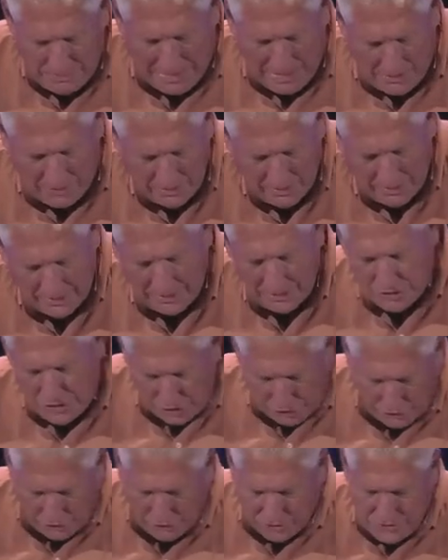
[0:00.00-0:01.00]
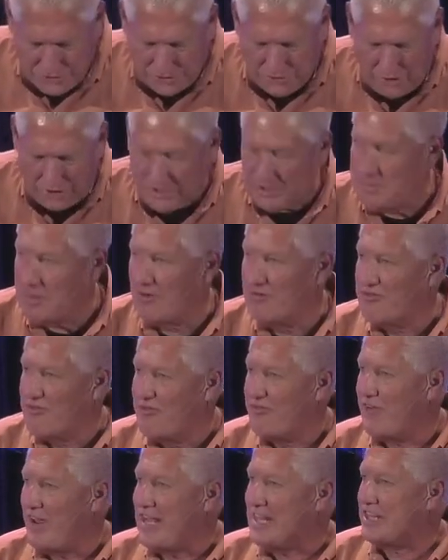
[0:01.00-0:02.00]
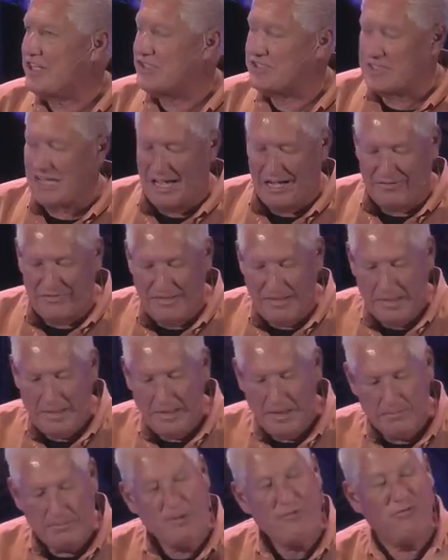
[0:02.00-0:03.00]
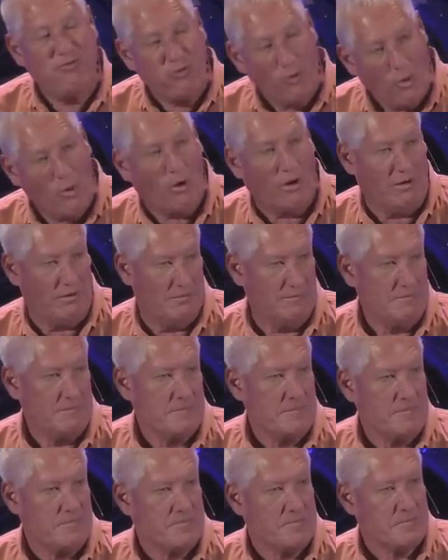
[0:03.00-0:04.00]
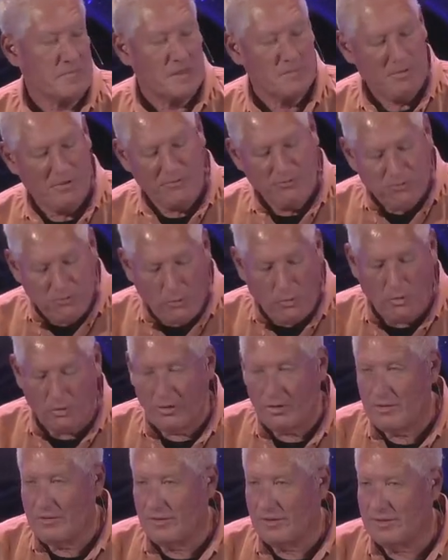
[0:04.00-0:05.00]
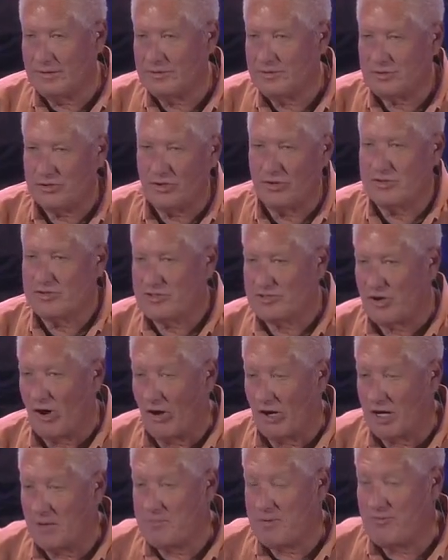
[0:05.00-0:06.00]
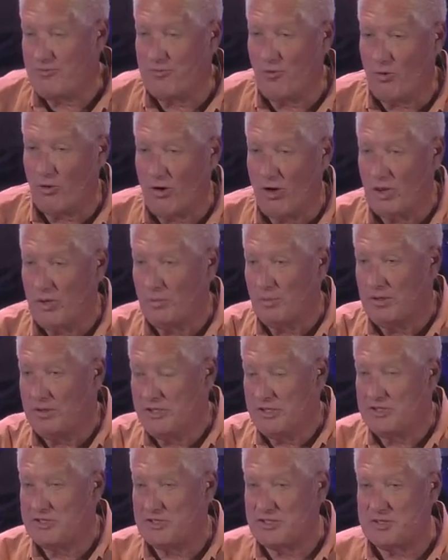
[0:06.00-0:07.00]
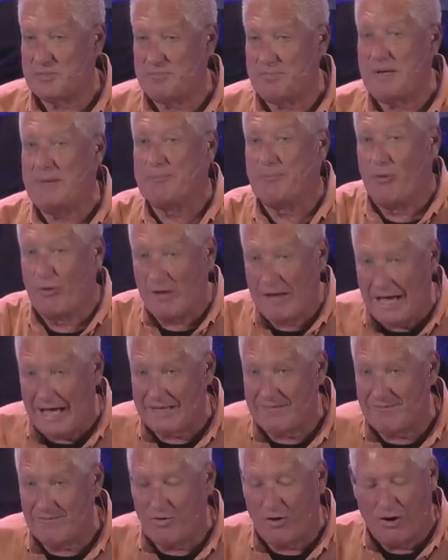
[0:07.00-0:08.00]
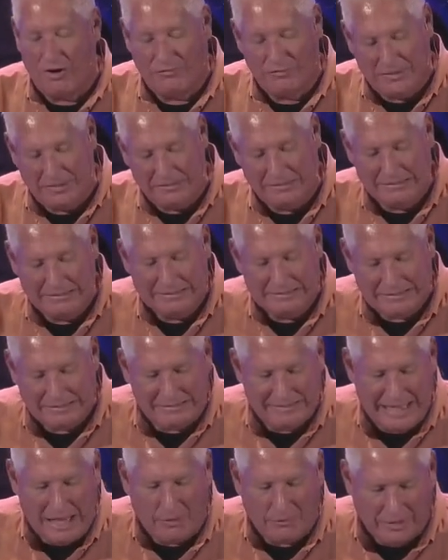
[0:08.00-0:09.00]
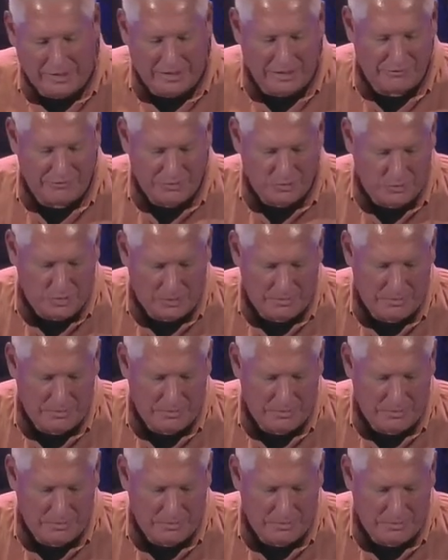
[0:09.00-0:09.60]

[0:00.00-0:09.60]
about church, talks about faith stuff before before the church started, before all the religious people got involved and clouded, if you